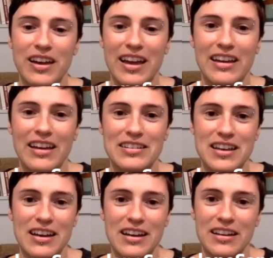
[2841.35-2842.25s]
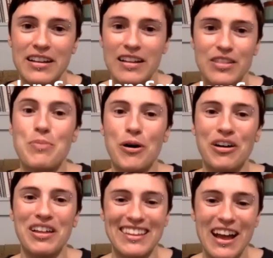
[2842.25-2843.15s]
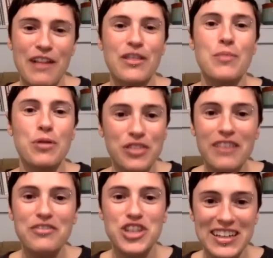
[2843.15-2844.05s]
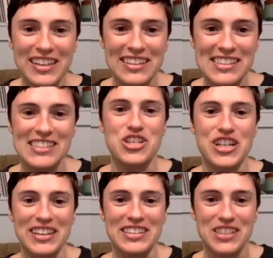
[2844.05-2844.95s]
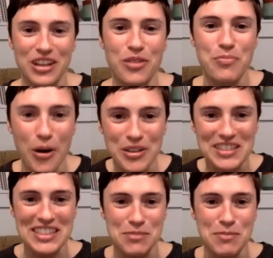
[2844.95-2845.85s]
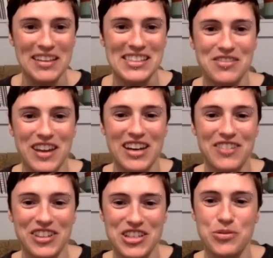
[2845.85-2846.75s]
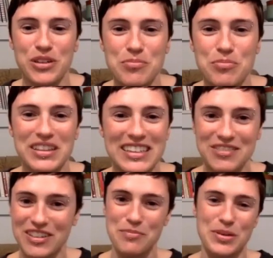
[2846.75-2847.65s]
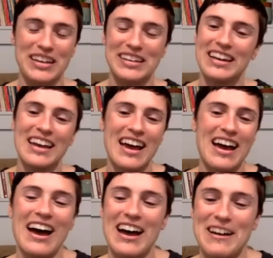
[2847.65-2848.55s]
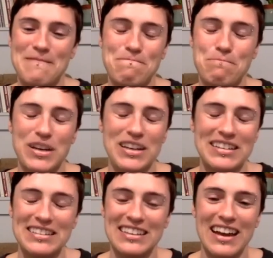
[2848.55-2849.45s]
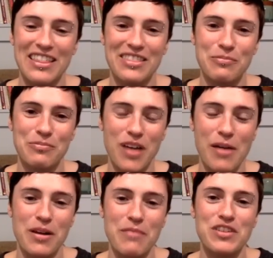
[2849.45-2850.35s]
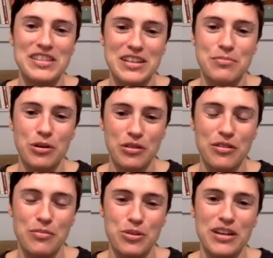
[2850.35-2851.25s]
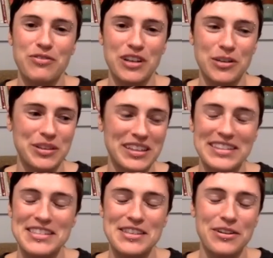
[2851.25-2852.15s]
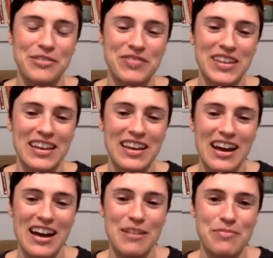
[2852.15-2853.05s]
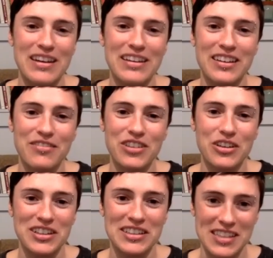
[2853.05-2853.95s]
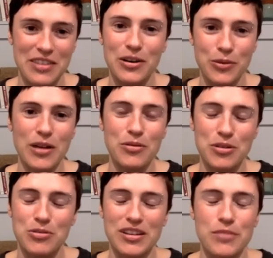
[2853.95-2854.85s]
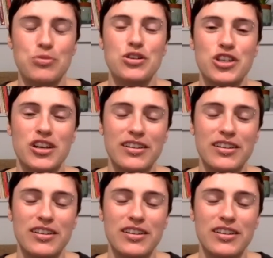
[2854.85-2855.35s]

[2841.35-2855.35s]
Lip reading: And they both have chickens, and chickens are the most expensive animals. You wouldn't believe it, but yeah, I'm visiting both of them pretty frequently. So any love that you can send their way would be really appreciated.